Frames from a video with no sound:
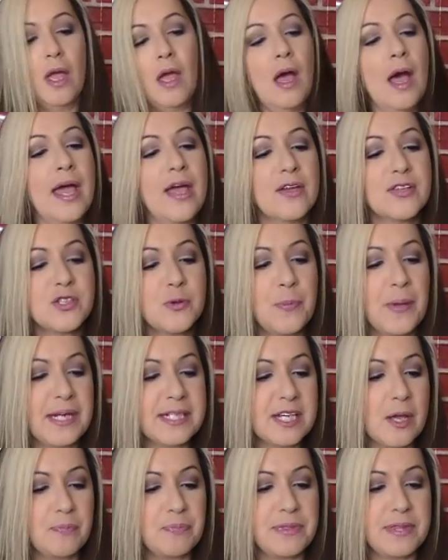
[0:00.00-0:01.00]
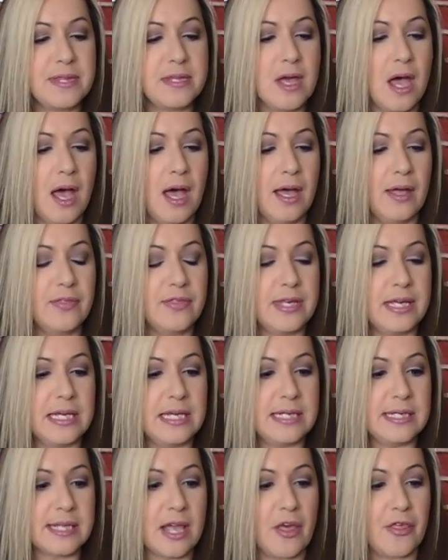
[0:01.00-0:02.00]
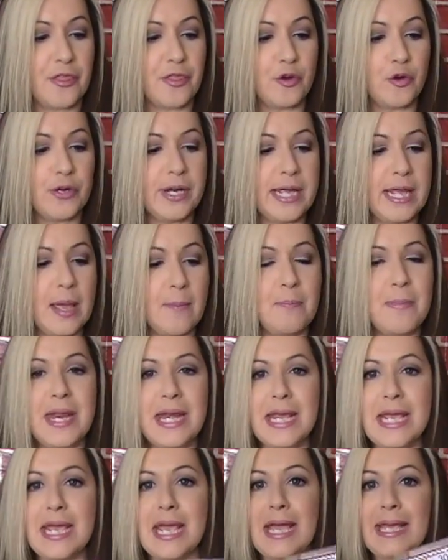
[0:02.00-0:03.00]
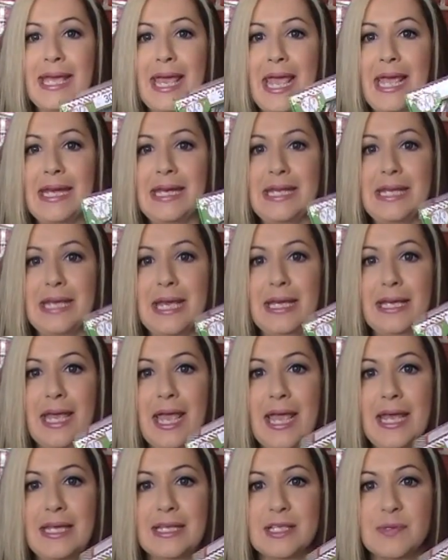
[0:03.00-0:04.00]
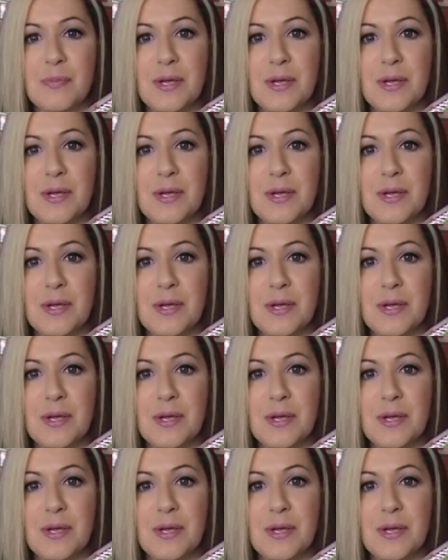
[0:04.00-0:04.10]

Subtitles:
I also picked up these 30 mini candy canes.